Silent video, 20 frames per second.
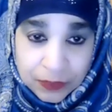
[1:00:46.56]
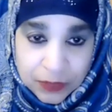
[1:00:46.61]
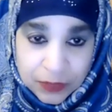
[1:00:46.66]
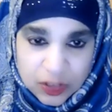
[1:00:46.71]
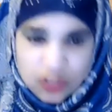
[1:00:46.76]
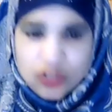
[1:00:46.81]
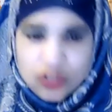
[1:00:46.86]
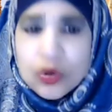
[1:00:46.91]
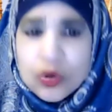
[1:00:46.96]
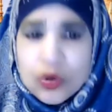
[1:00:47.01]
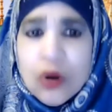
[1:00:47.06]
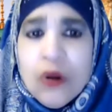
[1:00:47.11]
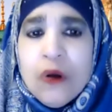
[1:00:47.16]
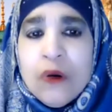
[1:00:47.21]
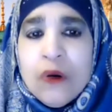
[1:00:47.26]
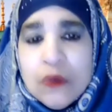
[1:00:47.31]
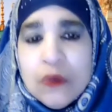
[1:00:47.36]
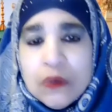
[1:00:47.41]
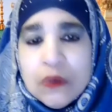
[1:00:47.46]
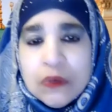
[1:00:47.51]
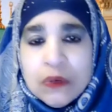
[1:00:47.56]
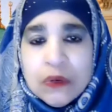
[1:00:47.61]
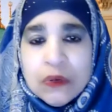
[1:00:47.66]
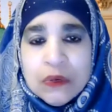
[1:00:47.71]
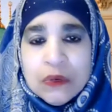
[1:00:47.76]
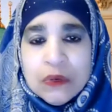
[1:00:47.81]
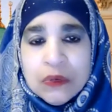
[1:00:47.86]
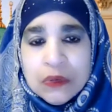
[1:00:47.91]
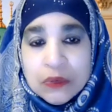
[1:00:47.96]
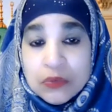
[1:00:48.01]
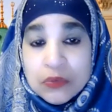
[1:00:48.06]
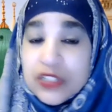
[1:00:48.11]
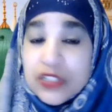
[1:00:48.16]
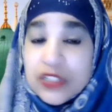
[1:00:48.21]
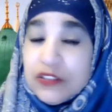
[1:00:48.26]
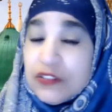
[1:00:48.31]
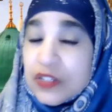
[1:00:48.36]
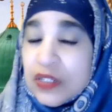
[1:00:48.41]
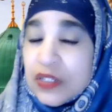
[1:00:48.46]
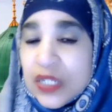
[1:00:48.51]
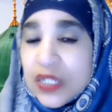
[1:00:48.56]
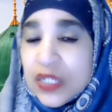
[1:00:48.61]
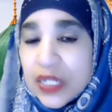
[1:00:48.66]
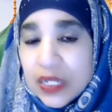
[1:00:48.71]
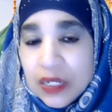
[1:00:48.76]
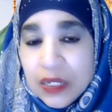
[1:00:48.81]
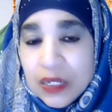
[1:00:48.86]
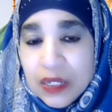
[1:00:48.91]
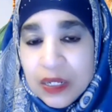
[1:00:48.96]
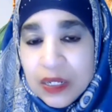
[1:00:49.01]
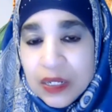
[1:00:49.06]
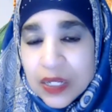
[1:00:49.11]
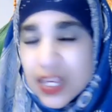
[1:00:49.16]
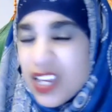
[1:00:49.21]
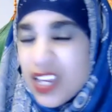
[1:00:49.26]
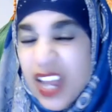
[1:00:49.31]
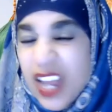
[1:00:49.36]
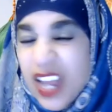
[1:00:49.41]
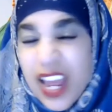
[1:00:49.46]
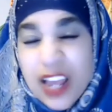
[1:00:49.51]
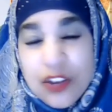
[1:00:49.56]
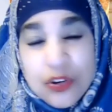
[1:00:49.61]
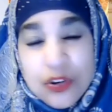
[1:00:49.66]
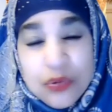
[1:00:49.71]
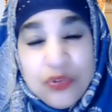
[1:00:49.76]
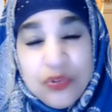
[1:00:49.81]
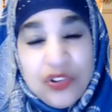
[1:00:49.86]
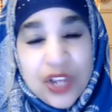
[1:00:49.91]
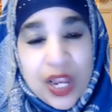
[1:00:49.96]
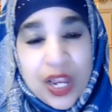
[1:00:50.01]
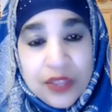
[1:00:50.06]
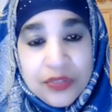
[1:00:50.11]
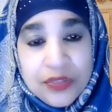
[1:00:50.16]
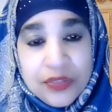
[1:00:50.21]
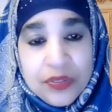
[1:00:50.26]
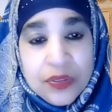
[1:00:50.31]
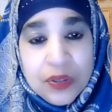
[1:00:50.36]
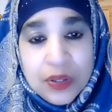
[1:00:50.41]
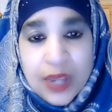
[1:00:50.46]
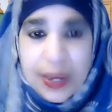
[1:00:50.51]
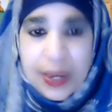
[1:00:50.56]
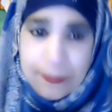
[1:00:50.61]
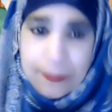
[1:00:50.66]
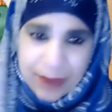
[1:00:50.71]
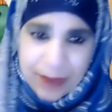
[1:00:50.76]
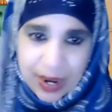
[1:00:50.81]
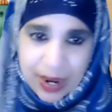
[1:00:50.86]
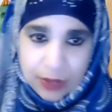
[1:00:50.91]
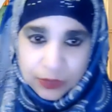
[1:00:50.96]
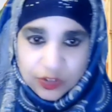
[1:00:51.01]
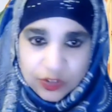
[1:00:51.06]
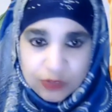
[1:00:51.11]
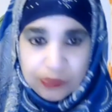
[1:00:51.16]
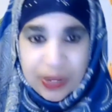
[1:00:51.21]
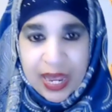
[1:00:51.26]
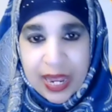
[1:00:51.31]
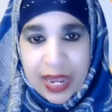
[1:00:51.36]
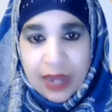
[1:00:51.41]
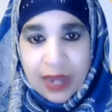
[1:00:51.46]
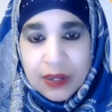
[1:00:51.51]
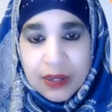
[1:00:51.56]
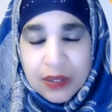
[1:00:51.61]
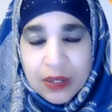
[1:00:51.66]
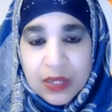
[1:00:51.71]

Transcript: strong, resilient, can handle death and bounce back.